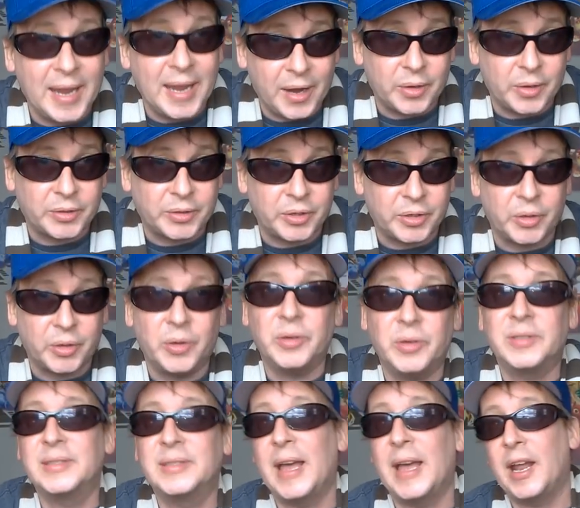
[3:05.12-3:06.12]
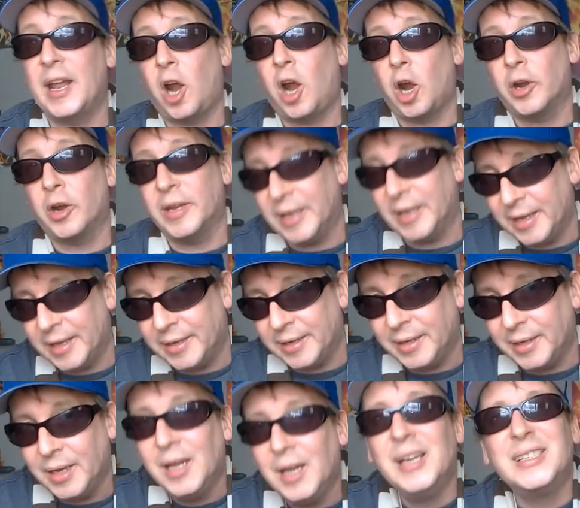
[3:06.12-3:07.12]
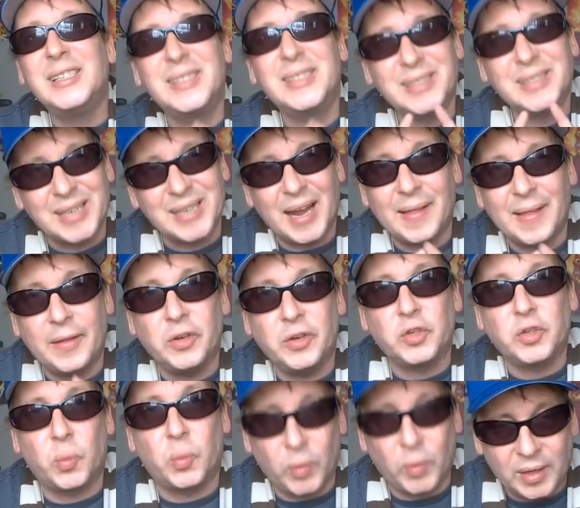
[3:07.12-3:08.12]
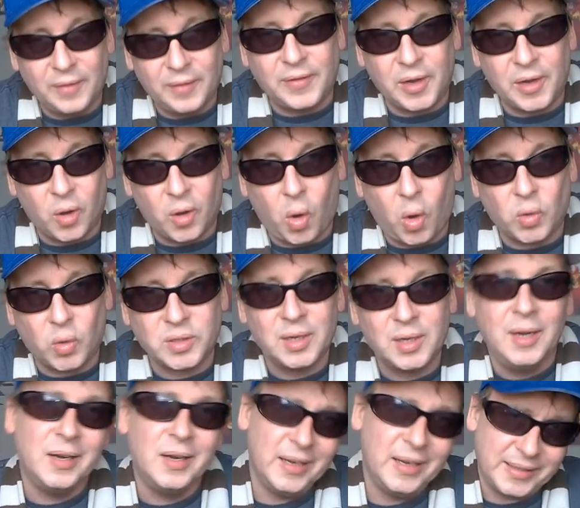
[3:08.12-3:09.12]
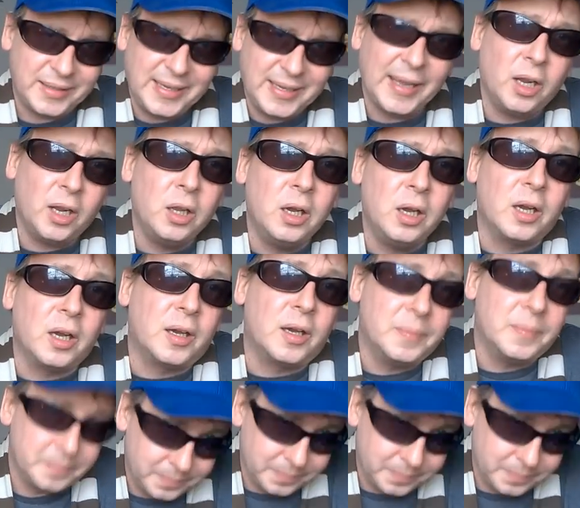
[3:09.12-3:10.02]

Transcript: characters that are in Skylanders Ring of Heroes. Let's take a look.